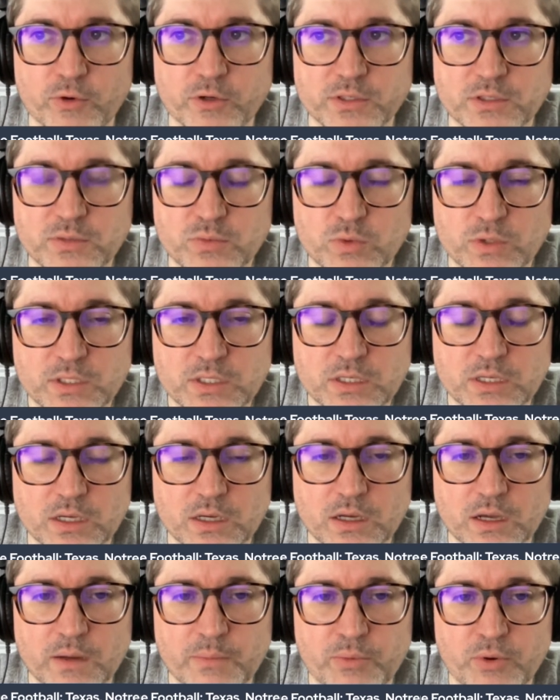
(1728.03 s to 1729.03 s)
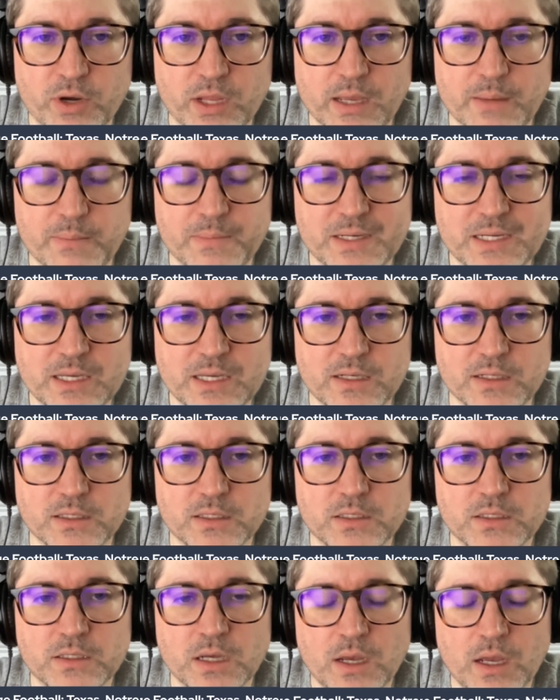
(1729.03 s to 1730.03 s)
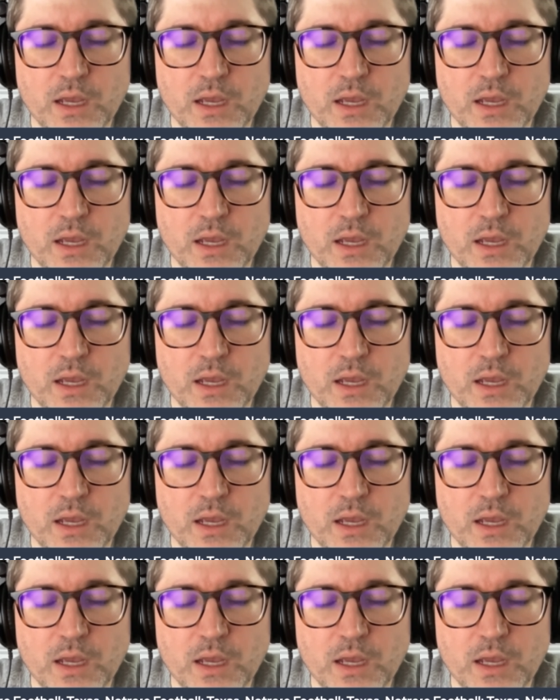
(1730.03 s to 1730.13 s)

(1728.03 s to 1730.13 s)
Was a pretty intense